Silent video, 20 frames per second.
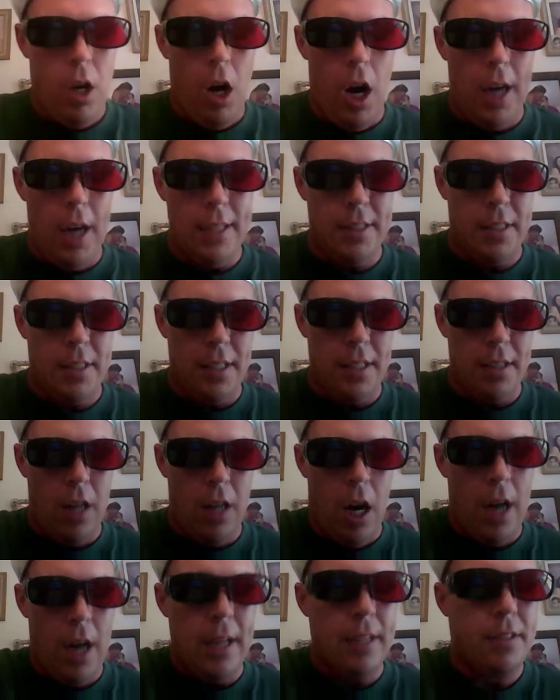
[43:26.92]
On,
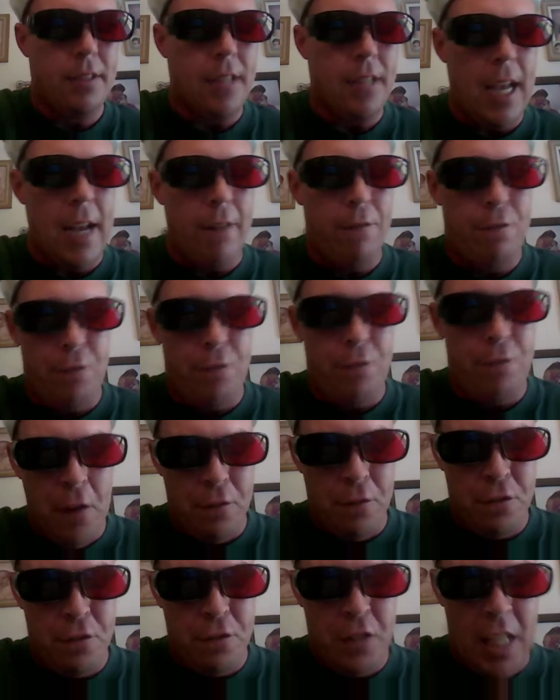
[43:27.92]
on this day in
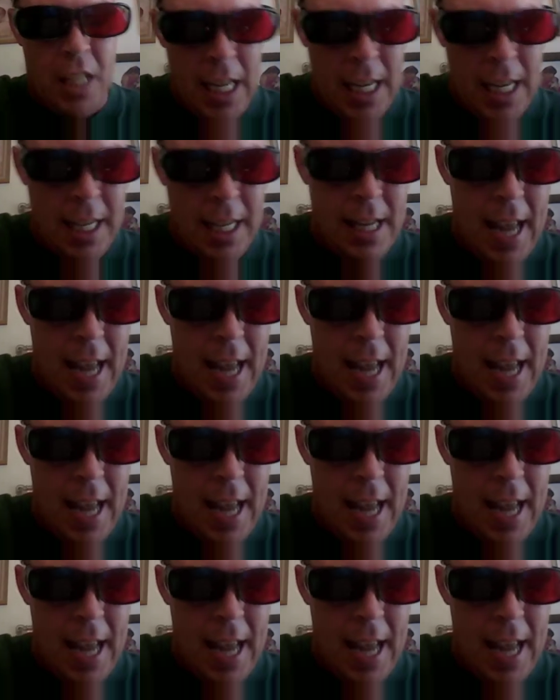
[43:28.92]
fifteen